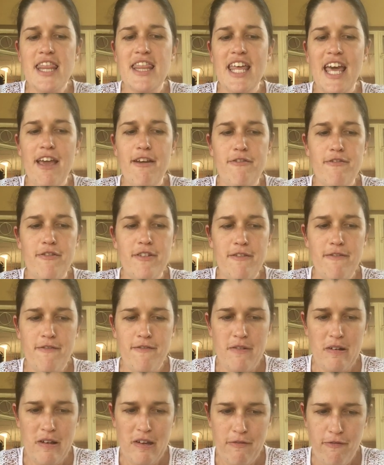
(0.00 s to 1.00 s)
they've
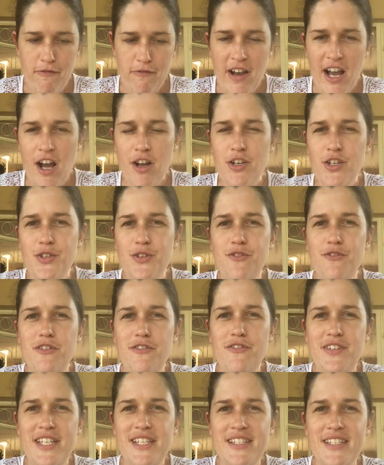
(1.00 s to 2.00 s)
found your
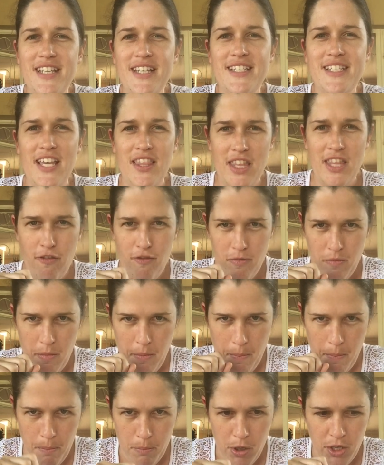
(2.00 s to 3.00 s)
56 and they've
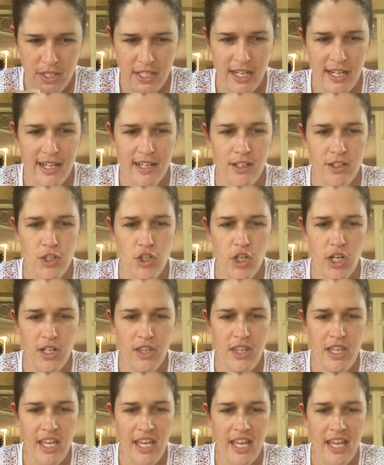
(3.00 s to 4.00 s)
put a little
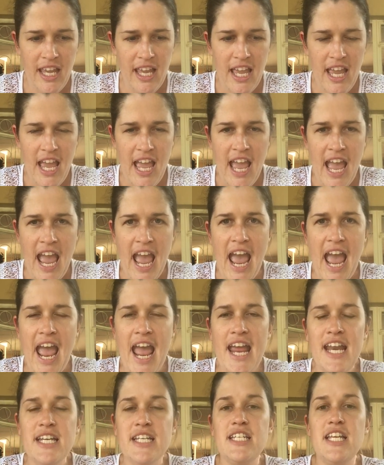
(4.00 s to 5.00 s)
dot there,
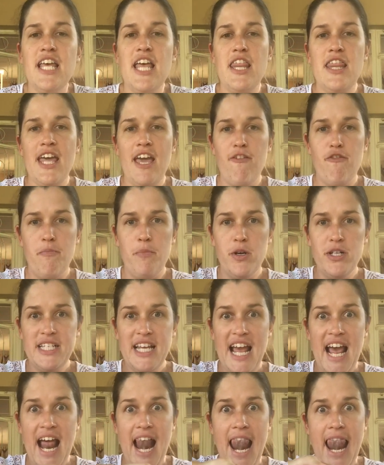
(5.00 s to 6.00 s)
and they've put
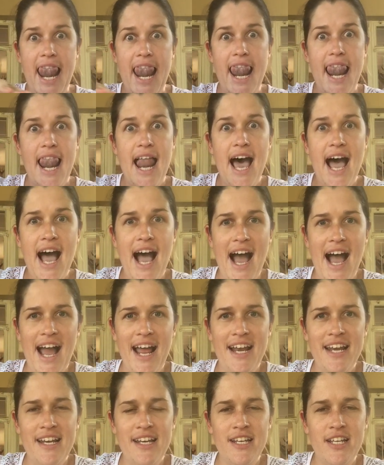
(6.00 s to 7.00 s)
a
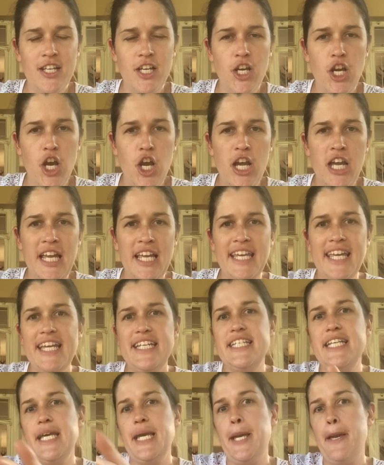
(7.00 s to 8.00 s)
line
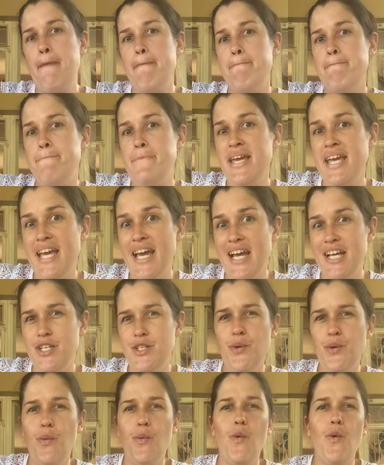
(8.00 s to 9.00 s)
getting bigger
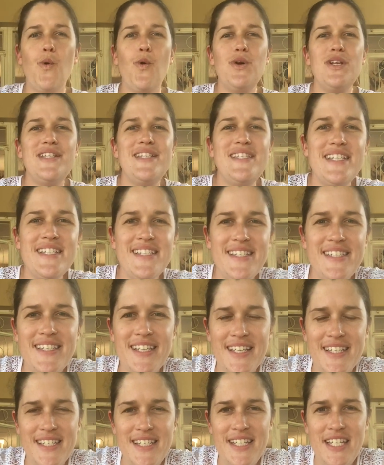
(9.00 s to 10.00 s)
towards the
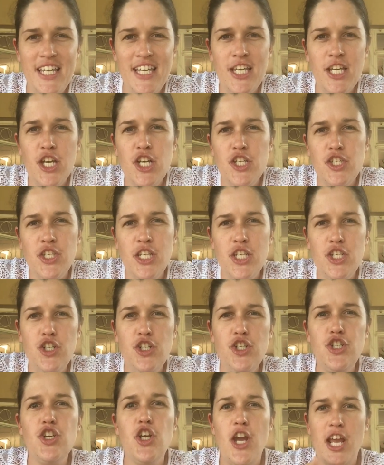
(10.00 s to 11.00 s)
60 so that
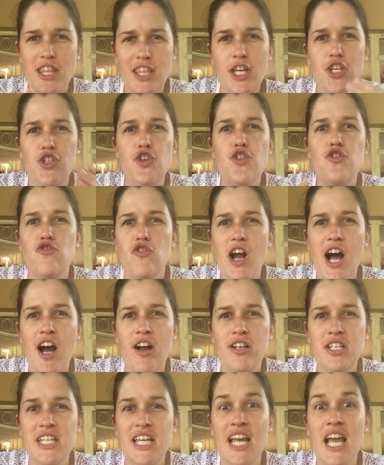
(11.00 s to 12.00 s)
you're showing that you're
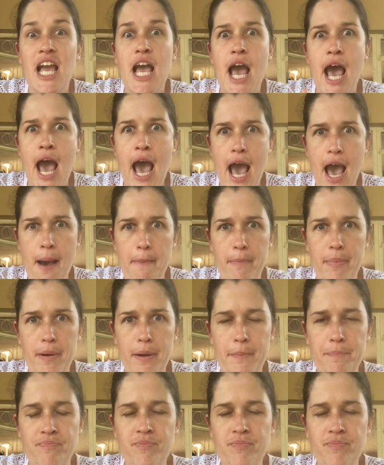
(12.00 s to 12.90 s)
rounding up.